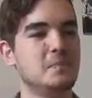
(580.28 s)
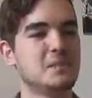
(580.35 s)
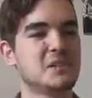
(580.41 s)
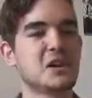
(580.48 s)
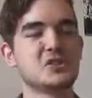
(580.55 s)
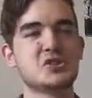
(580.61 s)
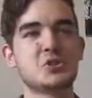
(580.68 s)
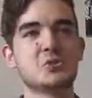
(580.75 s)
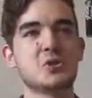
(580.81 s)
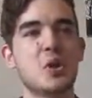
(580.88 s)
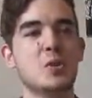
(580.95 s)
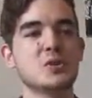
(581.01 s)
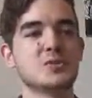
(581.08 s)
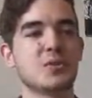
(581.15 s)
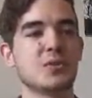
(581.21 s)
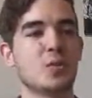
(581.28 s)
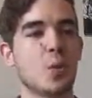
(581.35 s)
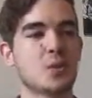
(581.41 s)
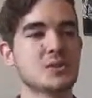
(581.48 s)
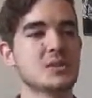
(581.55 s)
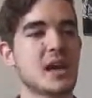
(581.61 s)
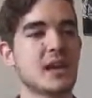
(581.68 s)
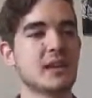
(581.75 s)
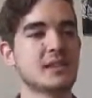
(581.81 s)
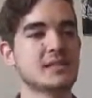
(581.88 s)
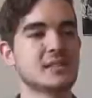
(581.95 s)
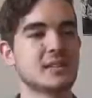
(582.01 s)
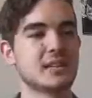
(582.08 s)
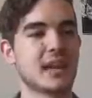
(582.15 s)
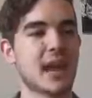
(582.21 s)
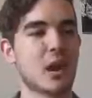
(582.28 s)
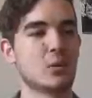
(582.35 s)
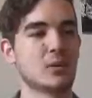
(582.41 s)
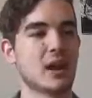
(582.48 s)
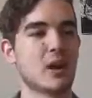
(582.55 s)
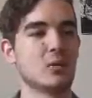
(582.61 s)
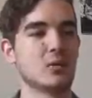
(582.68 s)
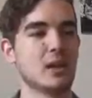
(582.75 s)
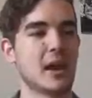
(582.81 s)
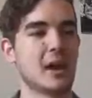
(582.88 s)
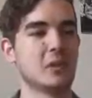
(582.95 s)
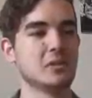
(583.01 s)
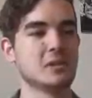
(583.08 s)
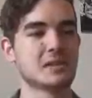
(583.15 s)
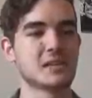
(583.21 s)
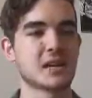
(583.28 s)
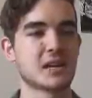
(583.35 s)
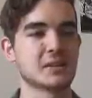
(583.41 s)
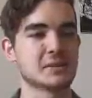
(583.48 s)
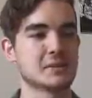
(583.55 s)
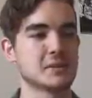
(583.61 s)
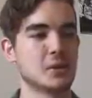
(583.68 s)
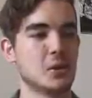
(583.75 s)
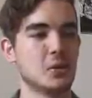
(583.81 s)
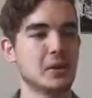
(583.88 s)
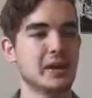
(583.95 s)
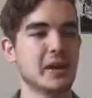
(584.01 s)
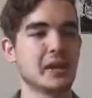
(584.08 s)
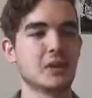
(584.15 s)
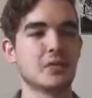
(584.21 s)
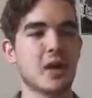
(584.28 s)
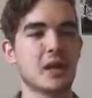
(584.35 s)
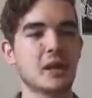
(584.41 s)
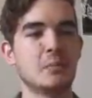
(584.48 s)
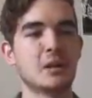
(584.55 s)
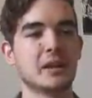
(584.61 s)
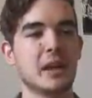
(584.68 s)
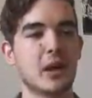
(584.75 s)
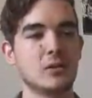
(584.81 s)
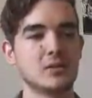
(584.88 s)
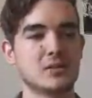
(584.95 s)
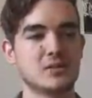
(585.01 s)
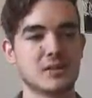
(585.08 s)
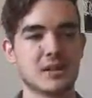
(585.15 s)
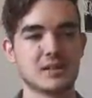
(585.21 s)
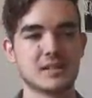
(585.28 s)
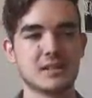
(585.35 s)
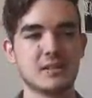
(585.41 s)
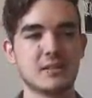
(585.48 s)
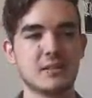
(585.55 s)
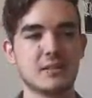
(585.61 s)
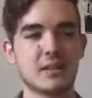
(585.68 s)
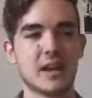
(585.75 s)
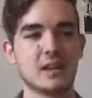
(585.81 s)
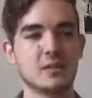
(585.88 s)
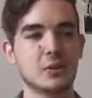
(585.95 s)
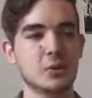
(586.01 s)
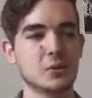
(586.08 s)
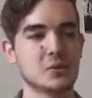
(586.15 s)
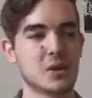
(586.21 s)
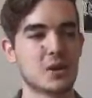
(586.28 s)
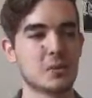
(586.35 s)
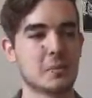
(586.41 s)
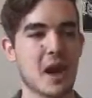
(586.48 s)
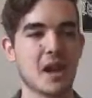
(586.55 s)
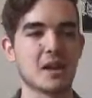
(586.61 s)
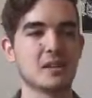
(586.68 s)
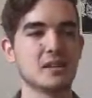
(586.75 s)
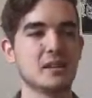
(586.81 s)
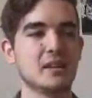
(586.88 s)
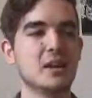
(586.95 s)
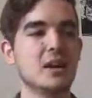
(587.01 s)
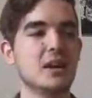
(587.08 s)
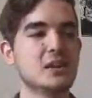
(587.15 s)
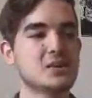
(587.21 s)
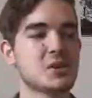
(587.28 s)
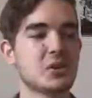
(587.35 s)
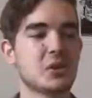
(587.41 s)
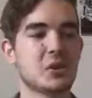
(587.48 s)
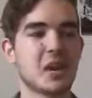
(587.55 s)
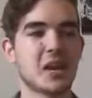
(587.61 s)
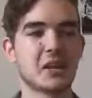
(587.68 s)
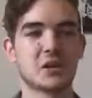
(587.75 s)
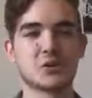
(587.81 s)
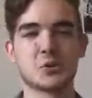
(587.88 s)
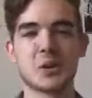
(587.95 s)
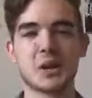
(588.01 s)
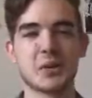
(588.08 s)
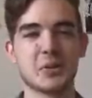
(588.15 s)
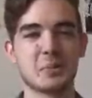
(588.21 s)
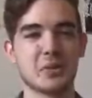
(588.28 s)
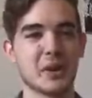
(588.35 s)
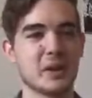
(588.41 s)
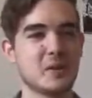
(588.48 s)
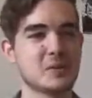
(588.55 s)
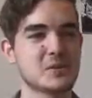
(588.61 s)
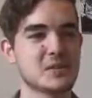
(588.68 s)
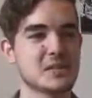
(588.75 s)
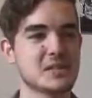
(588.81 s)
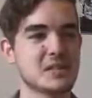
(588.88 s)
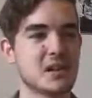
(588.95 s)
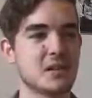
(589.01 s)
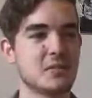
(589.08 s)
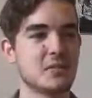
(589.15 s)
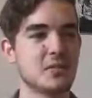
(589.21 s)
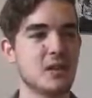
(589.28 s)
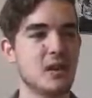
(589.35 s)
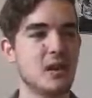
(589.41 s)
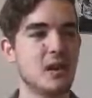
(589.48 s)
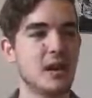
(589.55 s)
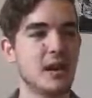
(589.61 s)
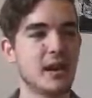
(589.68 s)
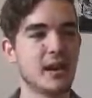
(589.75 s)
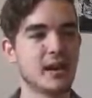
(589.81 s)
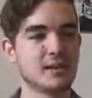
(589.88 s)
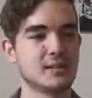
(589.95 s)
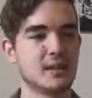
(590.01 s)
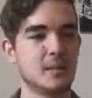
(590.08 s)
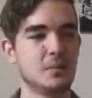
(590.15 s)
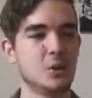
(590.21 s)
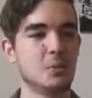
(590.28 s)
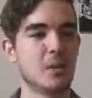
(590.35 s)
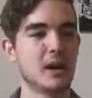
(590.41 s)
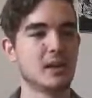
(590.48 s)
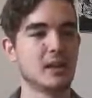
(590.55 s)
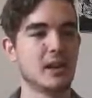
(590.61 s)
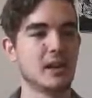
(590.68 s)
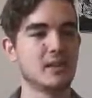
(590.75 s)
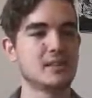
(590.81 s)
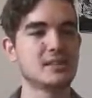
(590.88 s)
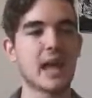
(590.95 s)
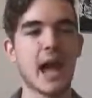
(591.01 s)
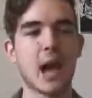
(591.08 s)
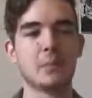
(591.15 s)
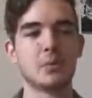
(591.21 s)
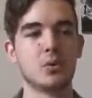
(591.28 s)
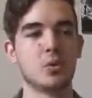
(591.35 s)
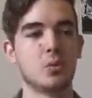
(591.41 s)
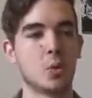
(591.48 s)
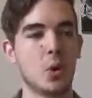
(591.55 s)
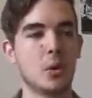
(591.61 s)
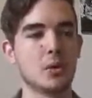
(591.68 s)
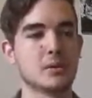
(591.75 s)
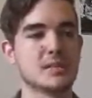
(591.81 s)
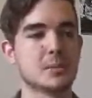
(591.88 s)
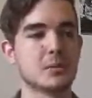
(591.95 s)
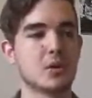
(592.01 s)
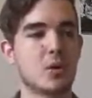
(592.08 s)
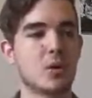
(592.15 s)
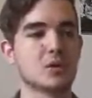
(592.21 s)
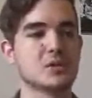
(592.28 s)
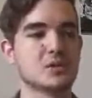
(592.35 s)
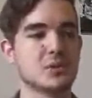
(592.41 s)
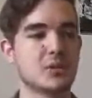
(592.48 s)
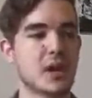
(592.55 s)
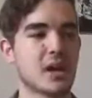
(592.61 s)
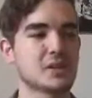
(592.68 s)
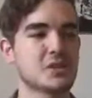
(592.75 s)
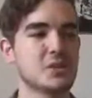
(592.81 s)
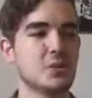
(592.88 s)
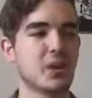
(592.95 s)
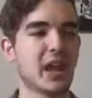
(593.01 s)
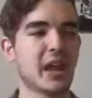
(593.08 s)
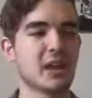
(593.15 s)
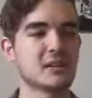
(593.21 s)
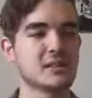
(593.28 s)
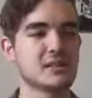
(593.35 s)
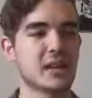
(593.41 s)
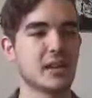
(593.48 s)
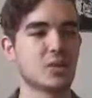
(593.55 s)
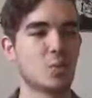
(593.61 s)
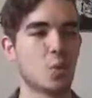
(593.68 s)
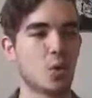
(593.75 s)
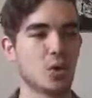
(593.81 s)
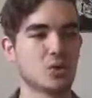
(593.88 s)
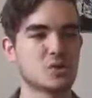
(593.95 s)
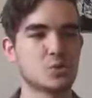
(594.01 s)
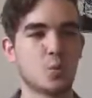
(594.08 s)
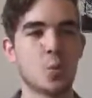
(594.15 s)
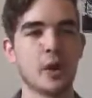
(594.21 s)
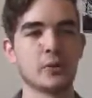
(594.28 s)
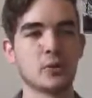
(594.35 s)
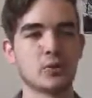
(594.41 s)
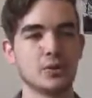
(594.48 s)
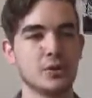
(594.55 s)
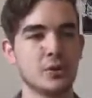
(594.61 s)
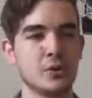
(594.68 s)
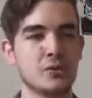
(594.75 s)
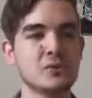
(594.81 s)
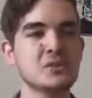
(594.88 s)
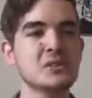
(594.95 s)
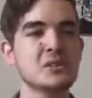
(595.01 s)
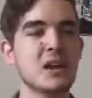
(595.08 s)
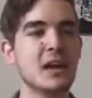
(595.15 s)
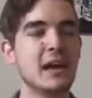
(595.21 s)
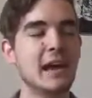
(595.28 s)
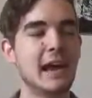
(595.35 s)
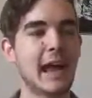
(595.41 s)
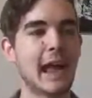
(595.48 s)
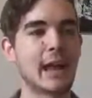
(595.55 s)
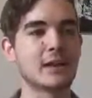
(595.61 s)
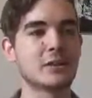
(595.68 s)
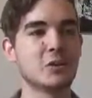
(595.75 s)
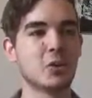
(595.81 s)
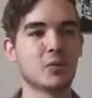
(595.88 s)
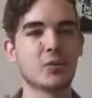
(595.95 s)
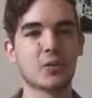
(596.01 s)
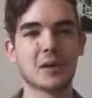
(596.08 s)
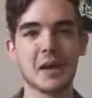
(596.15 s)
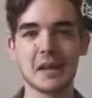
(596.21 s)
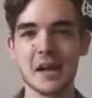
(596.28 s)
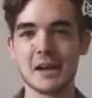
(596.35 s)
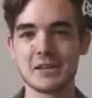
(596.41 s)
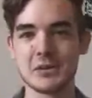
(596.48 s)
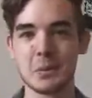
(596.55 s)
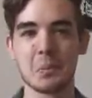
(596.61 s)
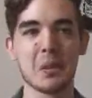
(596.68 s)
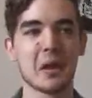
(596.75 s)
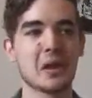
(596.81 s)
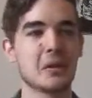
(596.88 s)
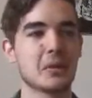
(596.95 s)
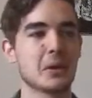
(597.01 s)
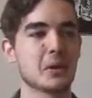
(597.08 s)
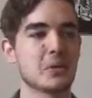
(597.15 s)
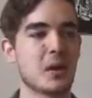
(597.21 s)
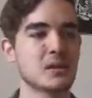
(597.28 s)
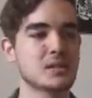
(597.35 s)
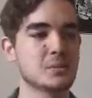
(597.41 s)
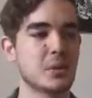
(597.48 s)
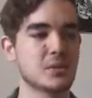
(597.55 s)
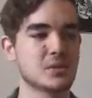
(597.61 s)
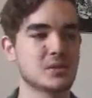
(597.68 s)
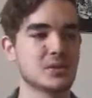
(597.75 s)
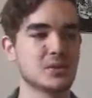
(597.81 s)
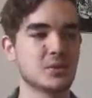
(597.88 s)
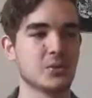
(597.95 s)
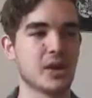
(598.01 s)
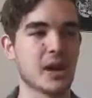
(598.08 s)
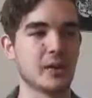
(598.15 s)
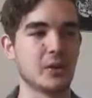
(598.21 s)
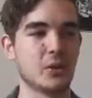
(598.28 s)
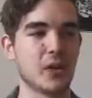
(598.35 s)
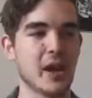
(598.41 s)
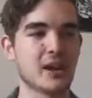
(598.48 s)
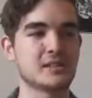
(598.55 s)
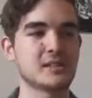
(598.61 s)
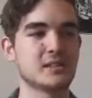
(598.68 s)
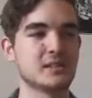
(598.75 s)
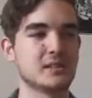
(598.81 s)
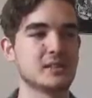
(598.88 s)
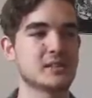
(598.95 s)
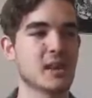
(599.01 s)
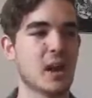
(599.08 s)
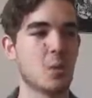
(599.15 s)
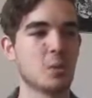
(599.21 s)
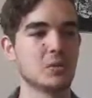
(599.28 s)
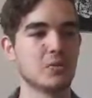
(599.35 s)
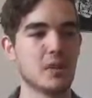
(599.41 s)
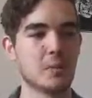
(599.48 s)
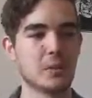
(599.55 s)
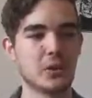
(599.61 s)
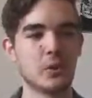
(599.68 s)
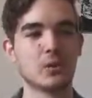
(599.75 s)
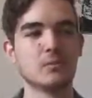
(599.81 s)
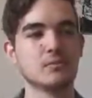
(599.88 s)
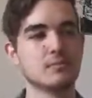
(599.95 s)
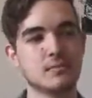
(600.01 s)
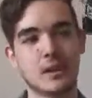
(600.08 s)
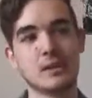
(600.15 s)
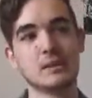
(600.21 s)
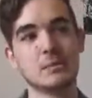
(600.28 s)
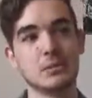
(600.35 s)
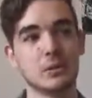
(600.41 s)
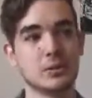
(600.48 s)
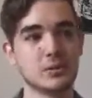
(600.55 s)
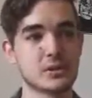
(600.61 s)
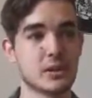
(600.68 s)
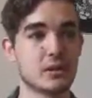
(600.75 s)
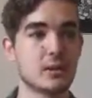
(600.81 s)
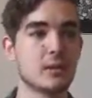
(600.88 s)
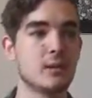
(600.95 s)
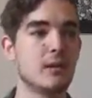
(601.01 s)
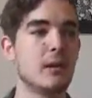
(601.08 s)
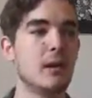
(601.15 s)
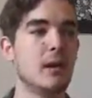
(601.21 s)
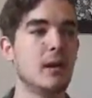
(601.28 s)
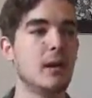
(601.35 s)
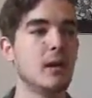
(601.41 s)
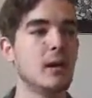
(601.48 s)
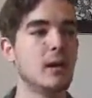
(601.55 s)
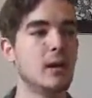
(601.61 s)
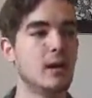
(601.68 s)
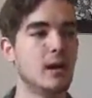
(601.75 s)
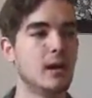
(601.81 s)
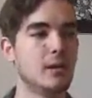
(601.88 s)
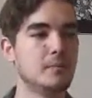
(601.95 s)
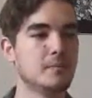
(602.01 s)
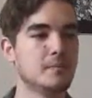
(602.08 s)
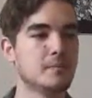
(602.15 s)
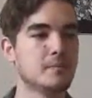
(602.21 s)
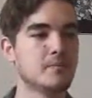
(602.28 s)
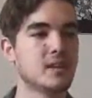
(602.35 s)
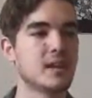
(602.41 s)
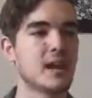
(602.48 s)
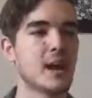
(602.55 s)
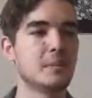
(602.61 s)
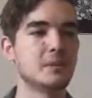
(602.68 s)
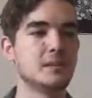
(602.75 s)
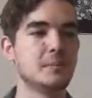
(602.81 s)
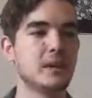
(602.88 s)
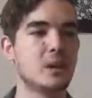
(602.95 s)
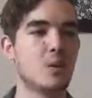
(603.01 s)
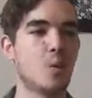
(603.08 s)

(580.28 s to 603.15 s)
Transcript: touch your nose for 4 seconds and count out loud the seconds slowly, and if anybody else does it, they lose automatically. So, like, you're kind of, like, trick other players and stuff, and you might, like, taboo a word. Some of the cards do that, so you can't say the words win or lose, and you'll forget as you're playing that you're not supposed to do that, and you'll accidentally say one of them, and you'll end up losing. That happened to me